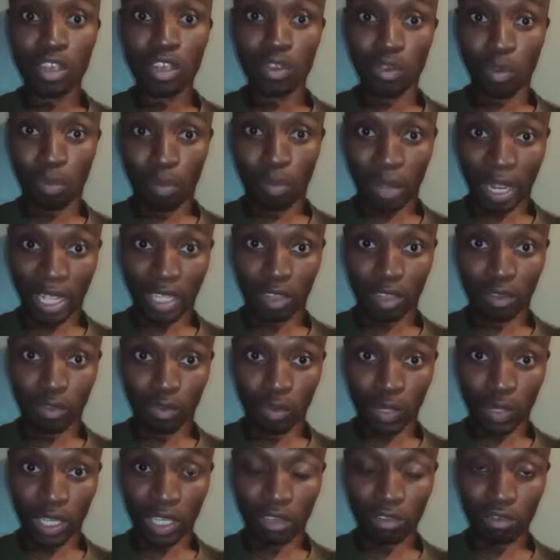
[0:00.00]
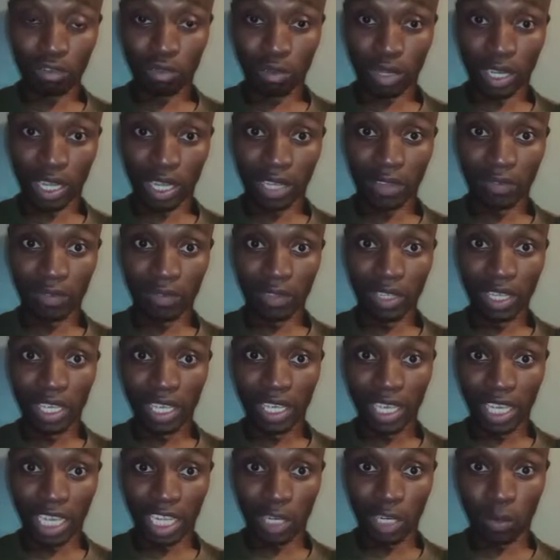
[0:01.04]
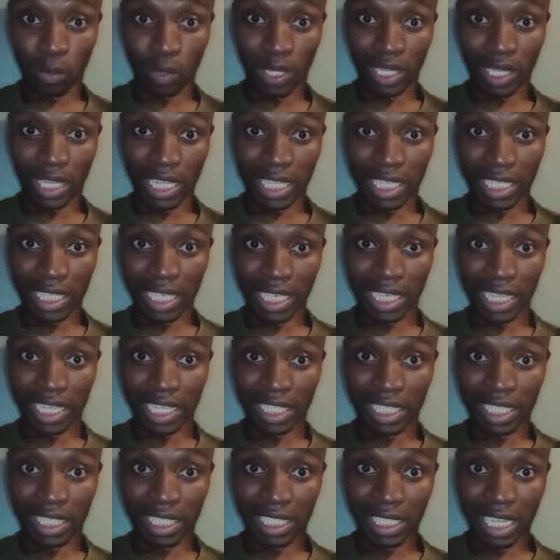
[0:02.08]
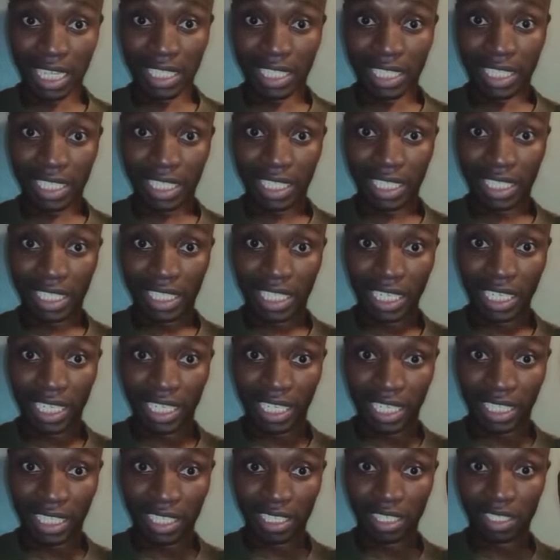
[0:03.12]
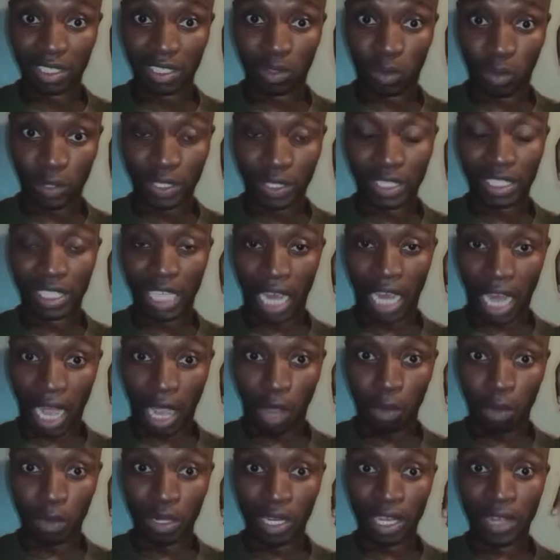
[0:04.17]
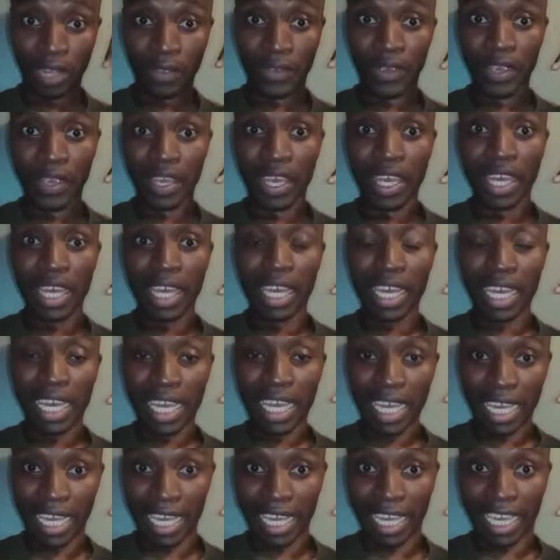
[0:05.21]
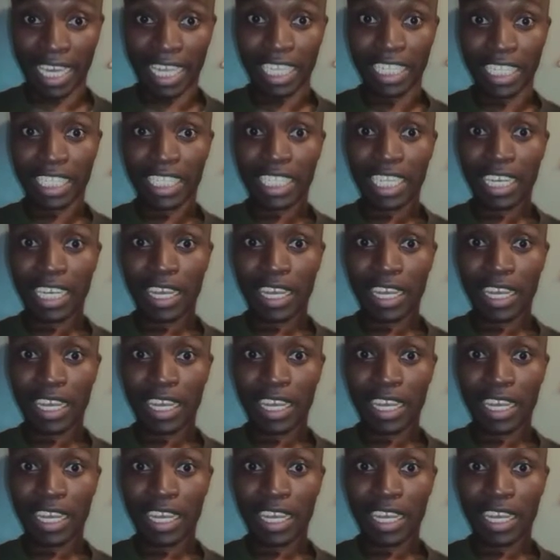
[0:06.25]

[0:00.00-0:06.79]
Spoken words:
you buy US dollars, and when the trade suddenly changes, goes down, and